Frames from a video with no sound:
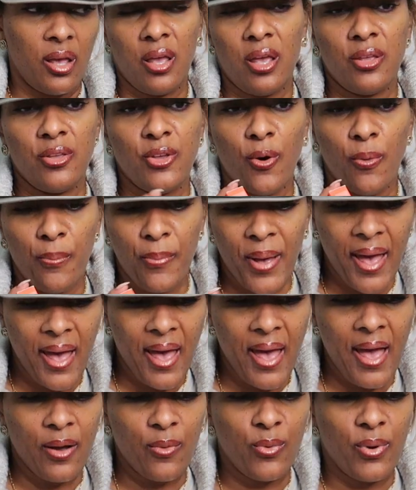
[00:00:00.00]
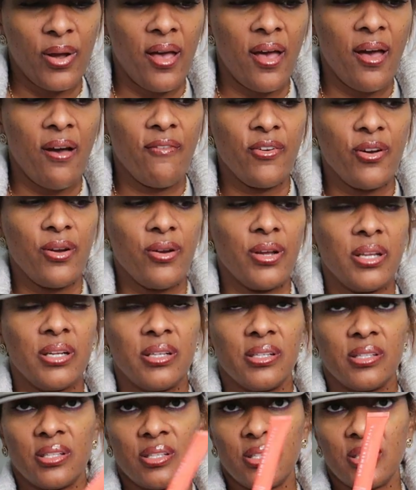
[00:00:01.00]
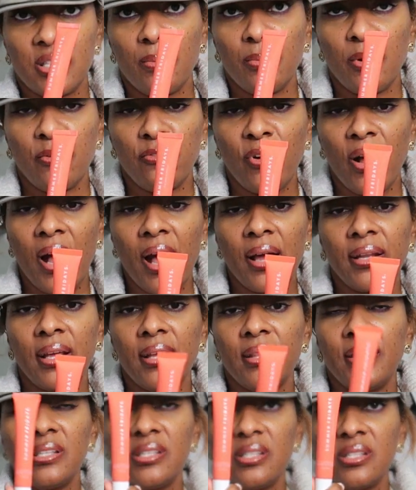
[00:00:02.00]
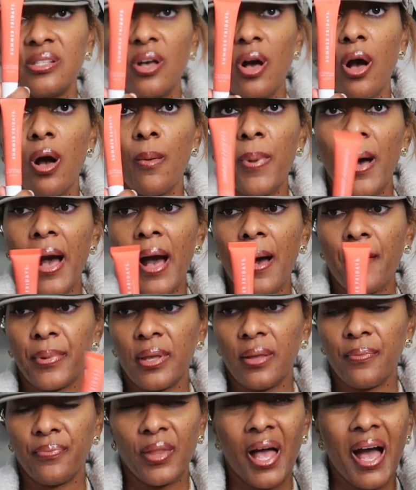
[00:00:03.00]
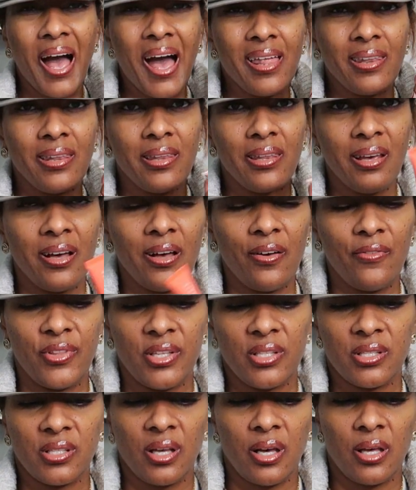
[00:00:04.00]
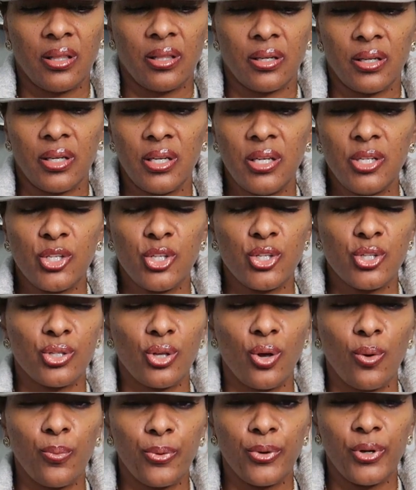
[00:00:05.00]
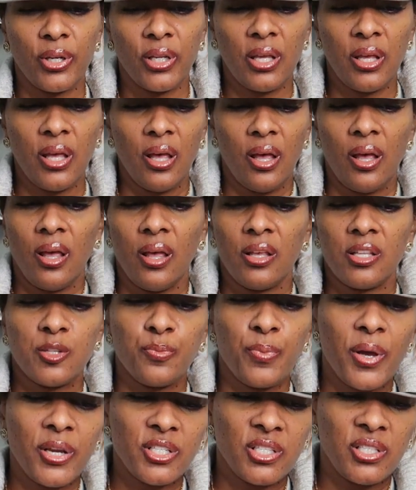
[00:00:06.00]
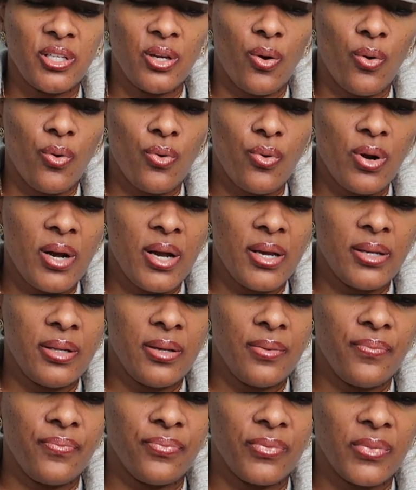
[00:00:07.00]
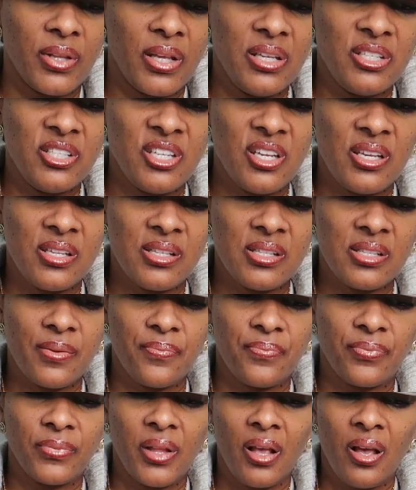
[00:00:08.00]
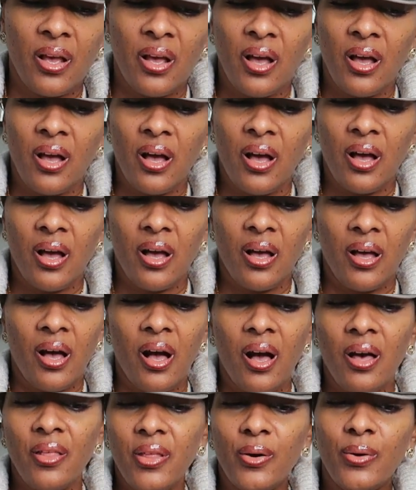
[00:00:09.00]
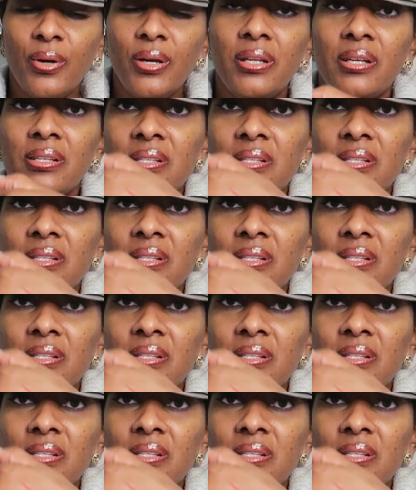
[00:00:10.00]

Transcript: in your bag wherever it is the summer friday this is called poppy i love this color it is so pretty especially on it just although it